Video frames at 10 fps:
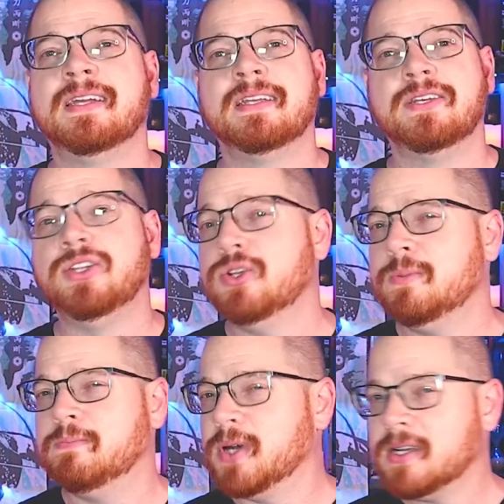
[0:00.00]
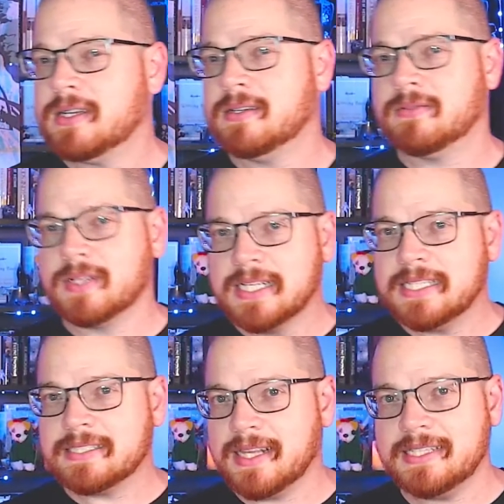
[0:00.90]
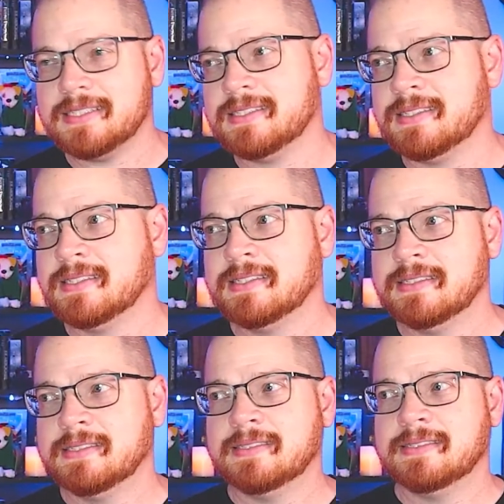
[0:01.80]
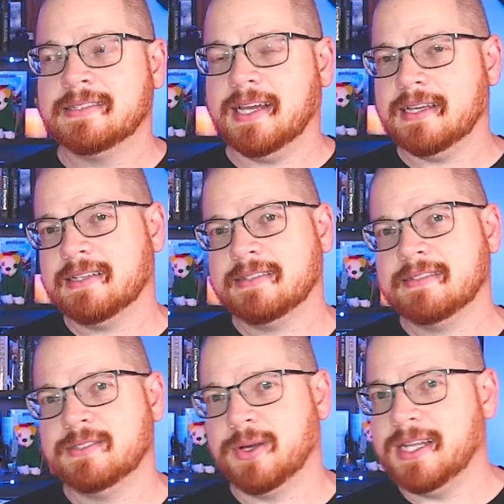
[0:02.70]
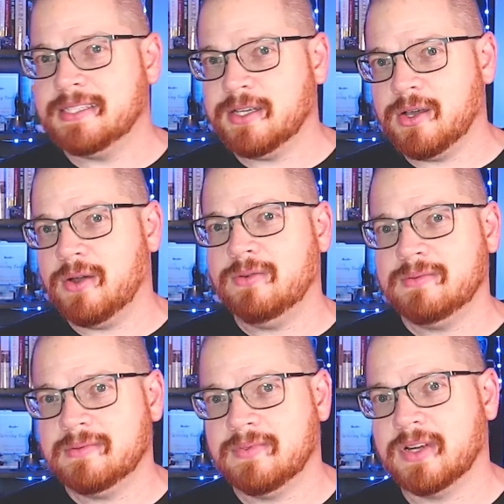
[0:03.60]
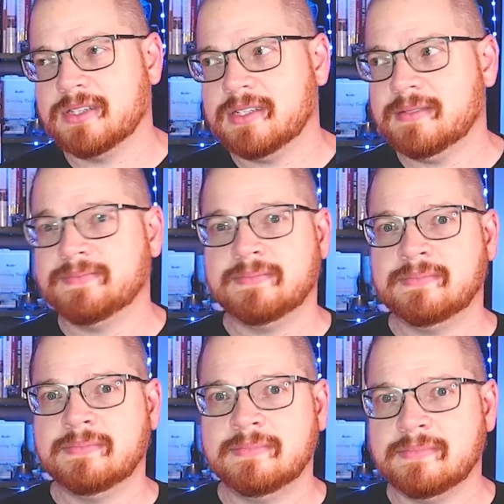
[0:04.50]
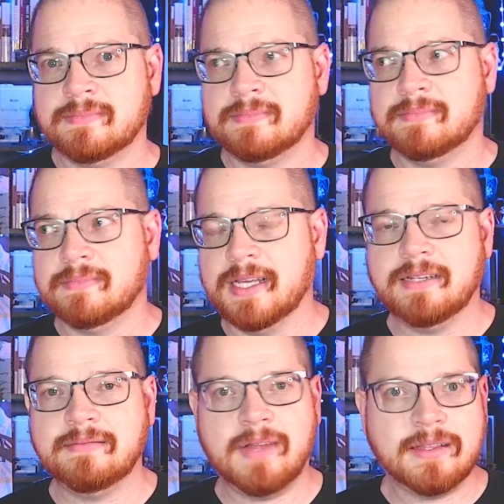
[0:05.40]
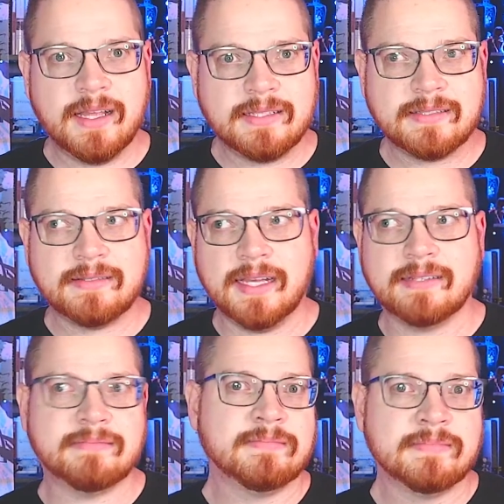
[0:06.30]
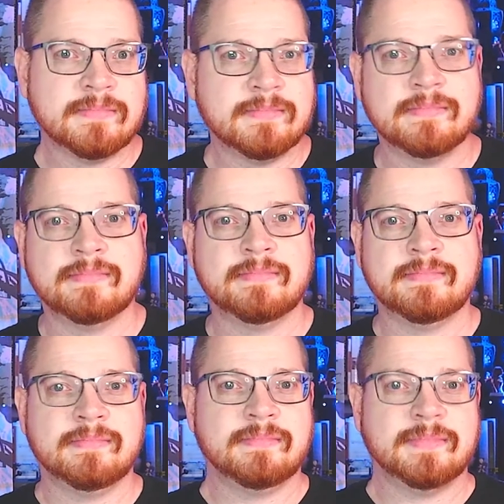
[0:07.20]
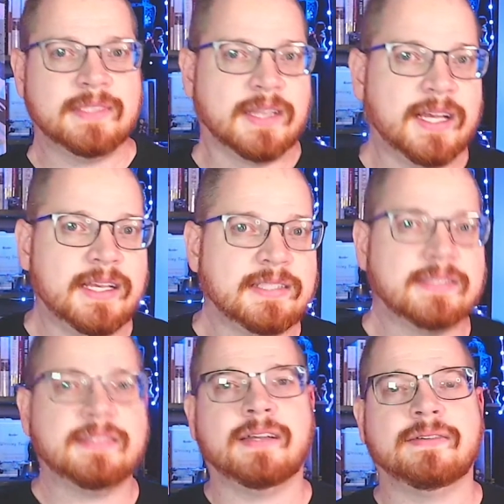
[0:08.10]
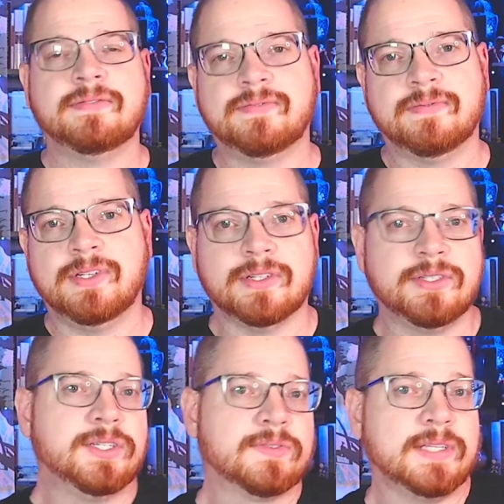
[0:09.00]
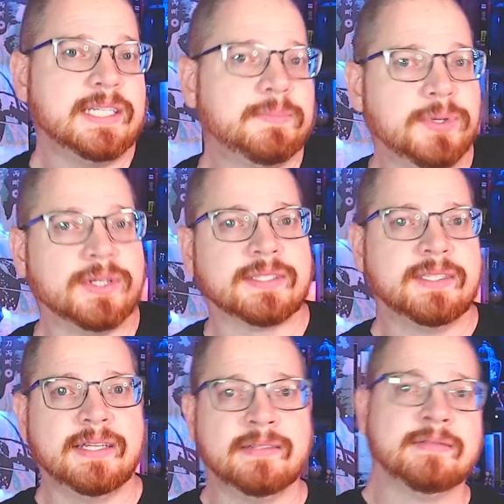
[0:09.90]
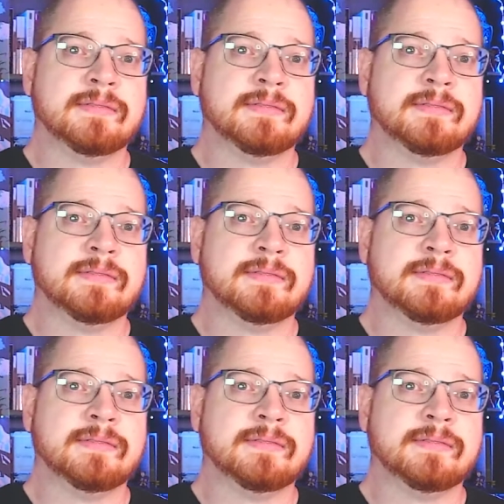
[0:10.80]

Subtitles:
New book release lists. Like, do I need to go further in on this? Like, it's lists of your new release books, and